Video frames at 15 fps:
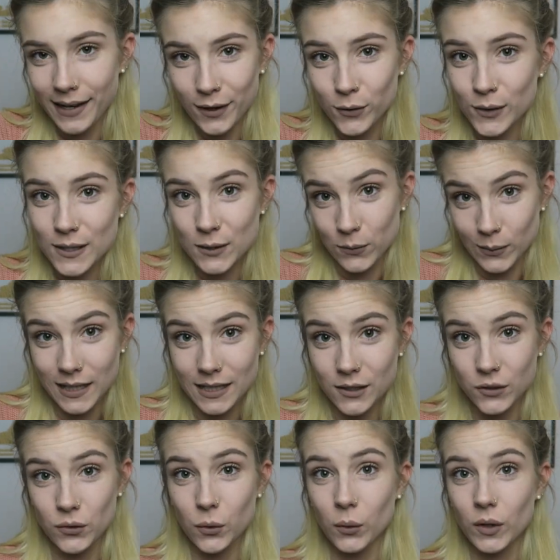hear a
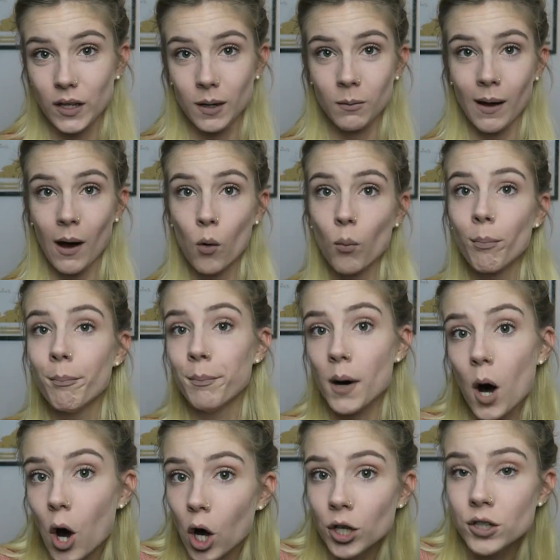Swede talking about
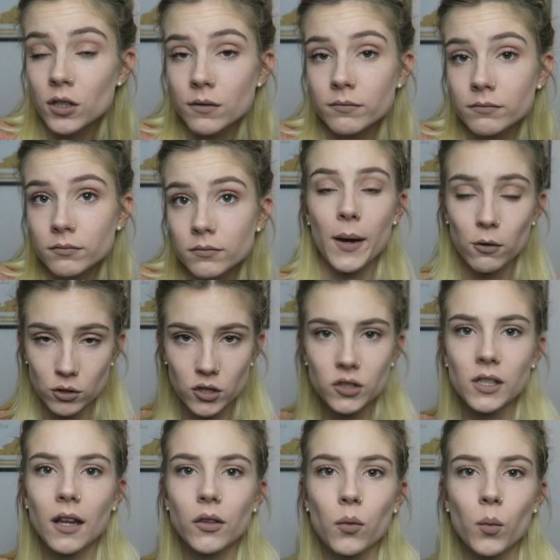bad, spelled
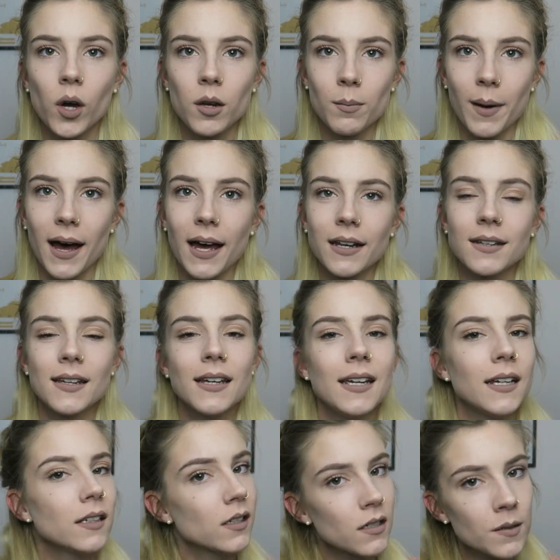just like the word bad,
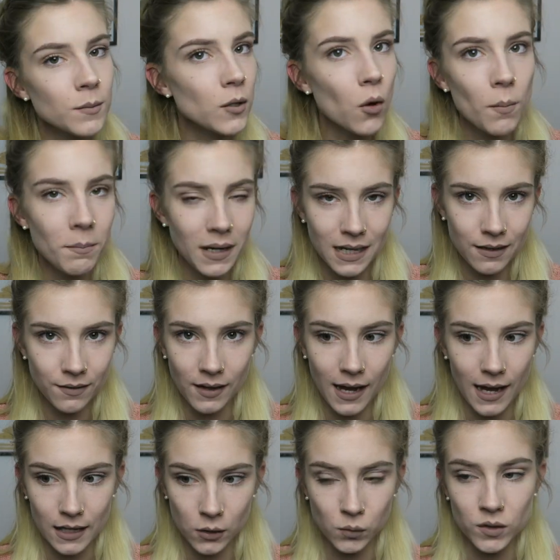it does not mean
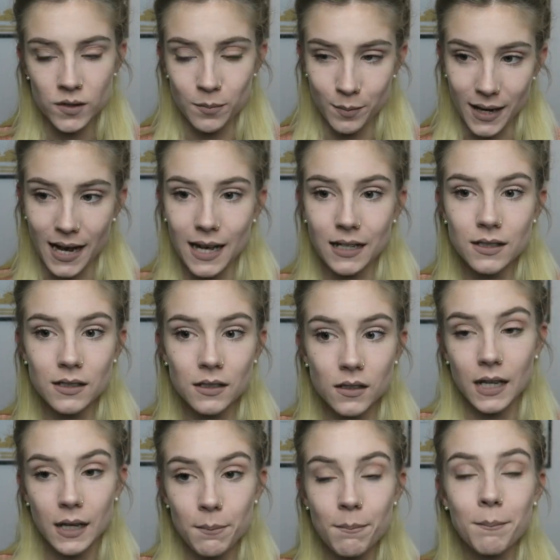that anyone's bad.
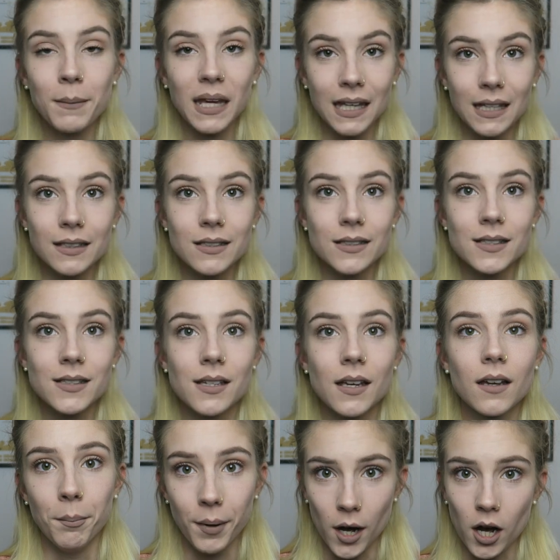It means
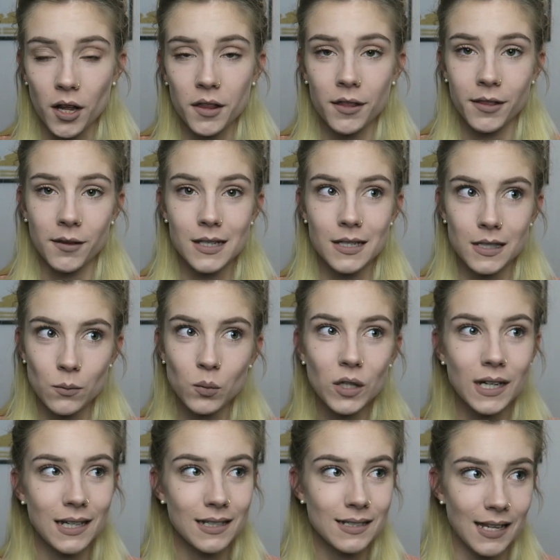bath.
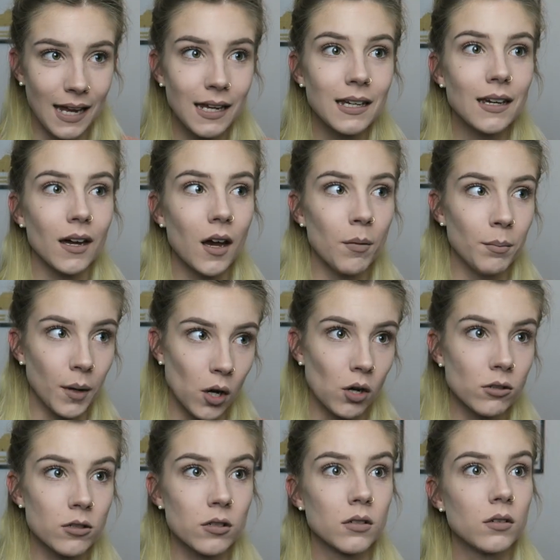Someone can take a
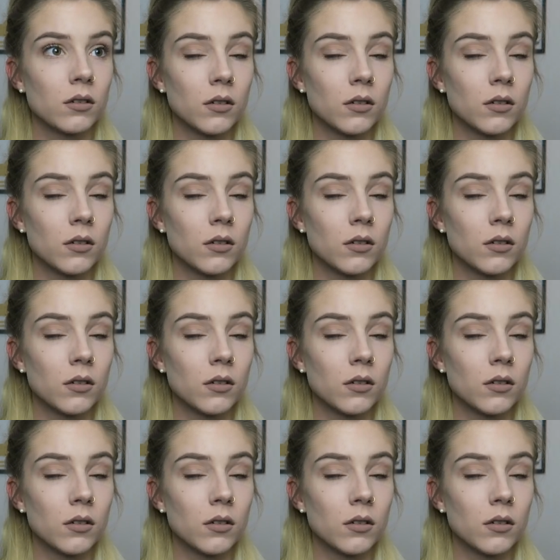bath.